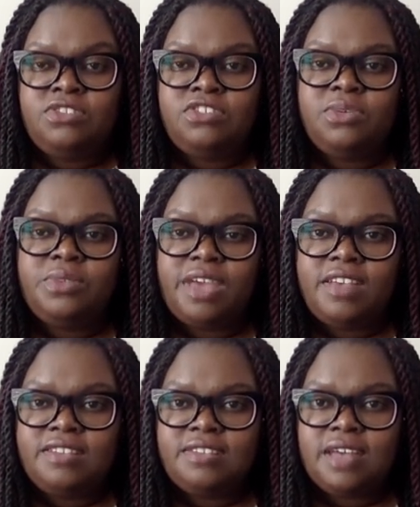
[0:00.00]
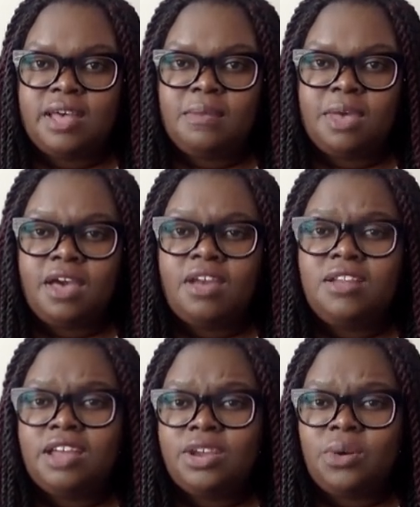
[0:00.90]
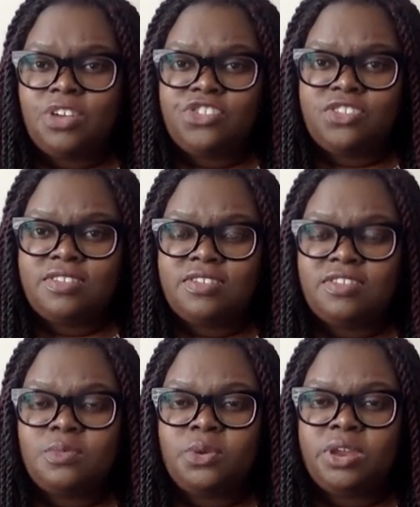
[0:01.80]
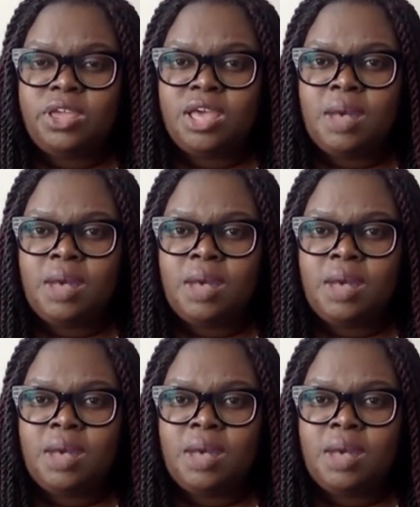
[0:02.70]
So next, I got a lot of questions this morning